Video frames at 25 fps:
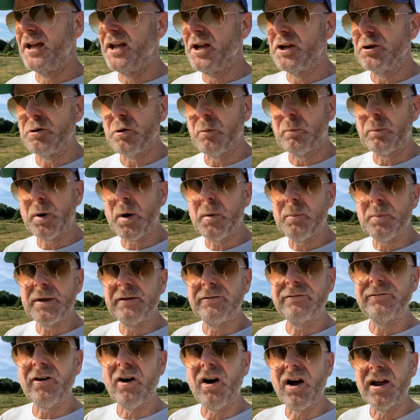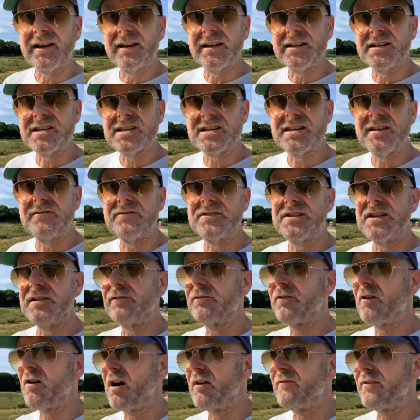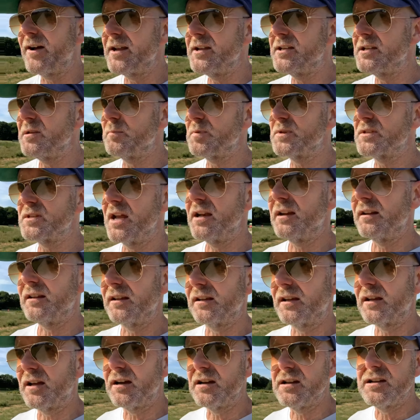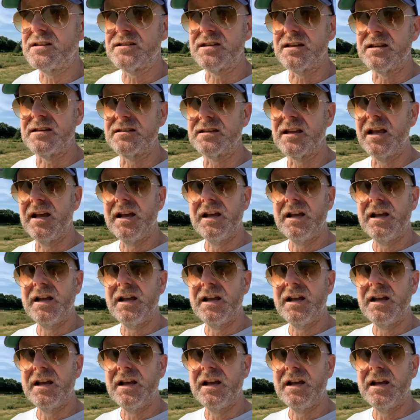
you'll probably find in 75 80 percent of the cases